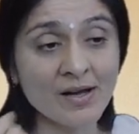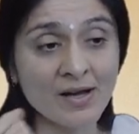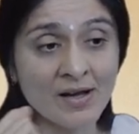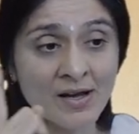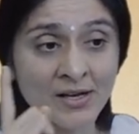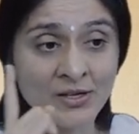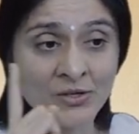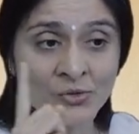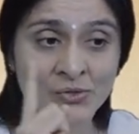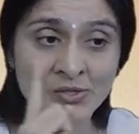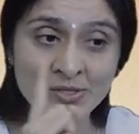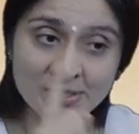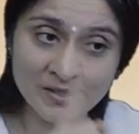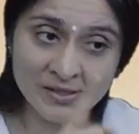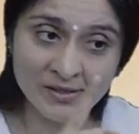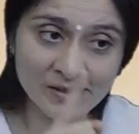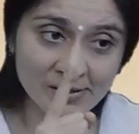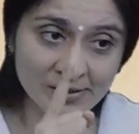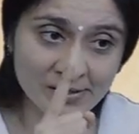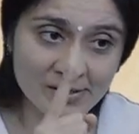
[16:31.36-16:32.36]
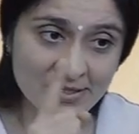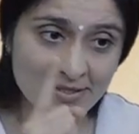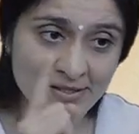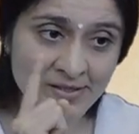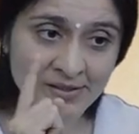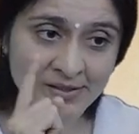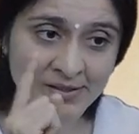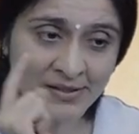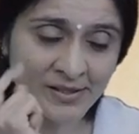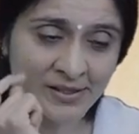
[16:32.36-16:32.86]
Are you still
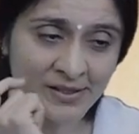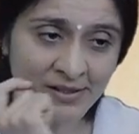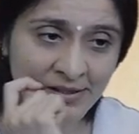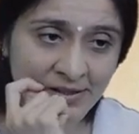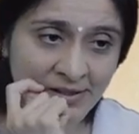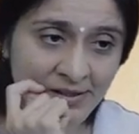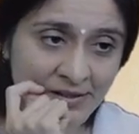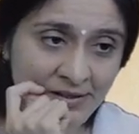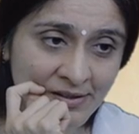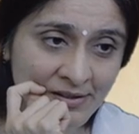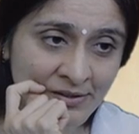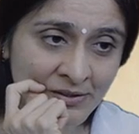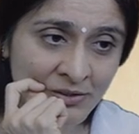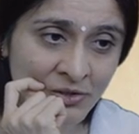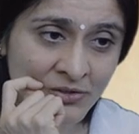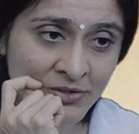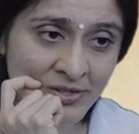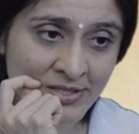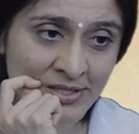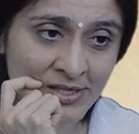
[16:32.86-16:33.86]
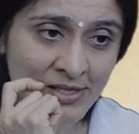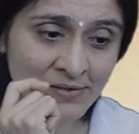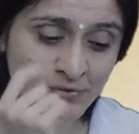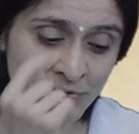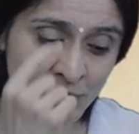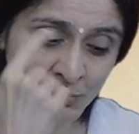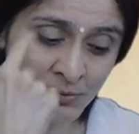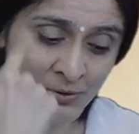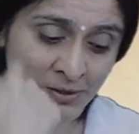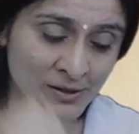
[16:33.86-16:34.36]
considering yourself
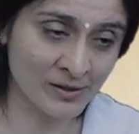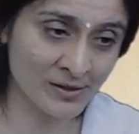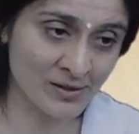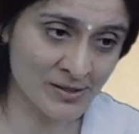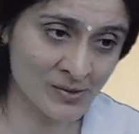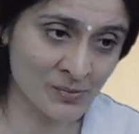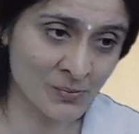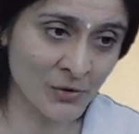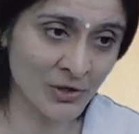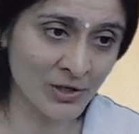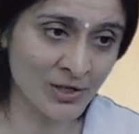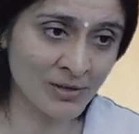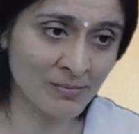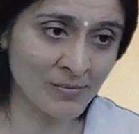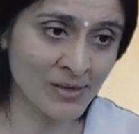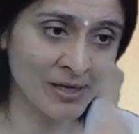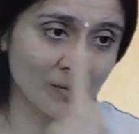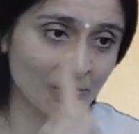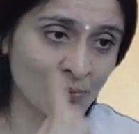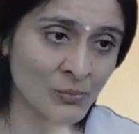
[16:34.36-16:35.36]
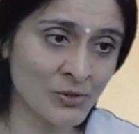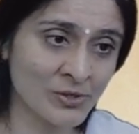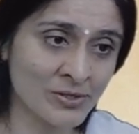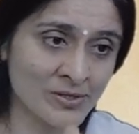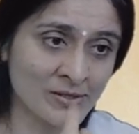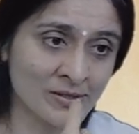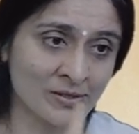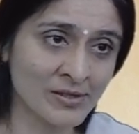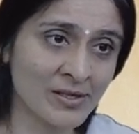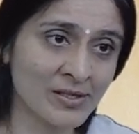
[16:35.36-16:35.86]
to be this body-mind
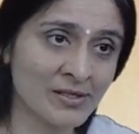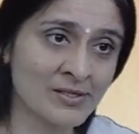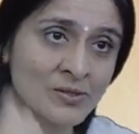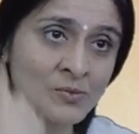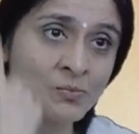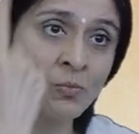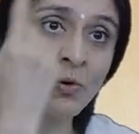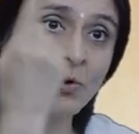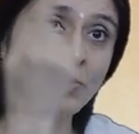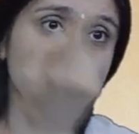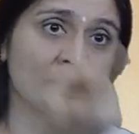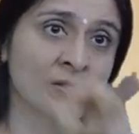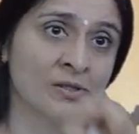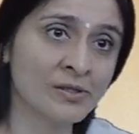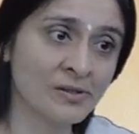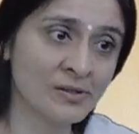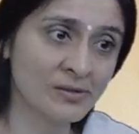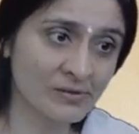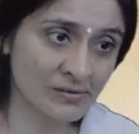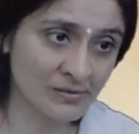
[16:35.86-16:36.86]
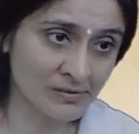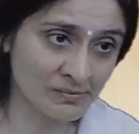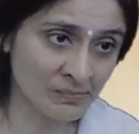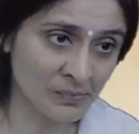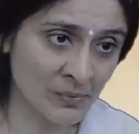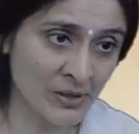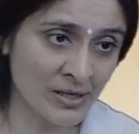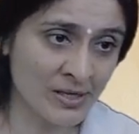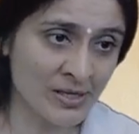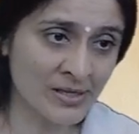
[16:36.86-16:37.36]
person that is born in a
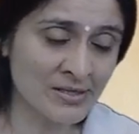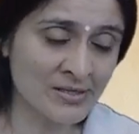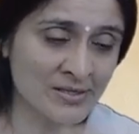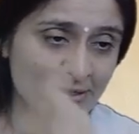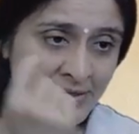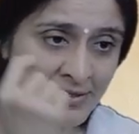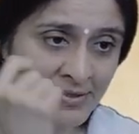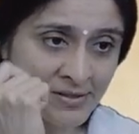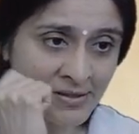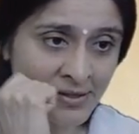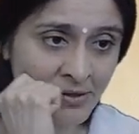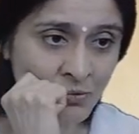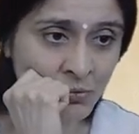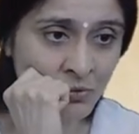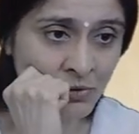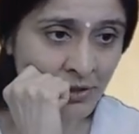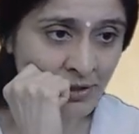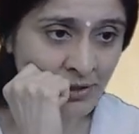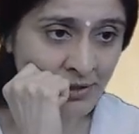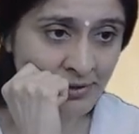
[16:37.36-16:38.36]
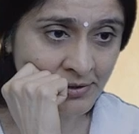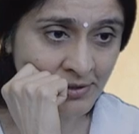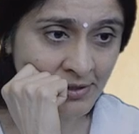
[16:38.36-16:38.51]
pre-existing world?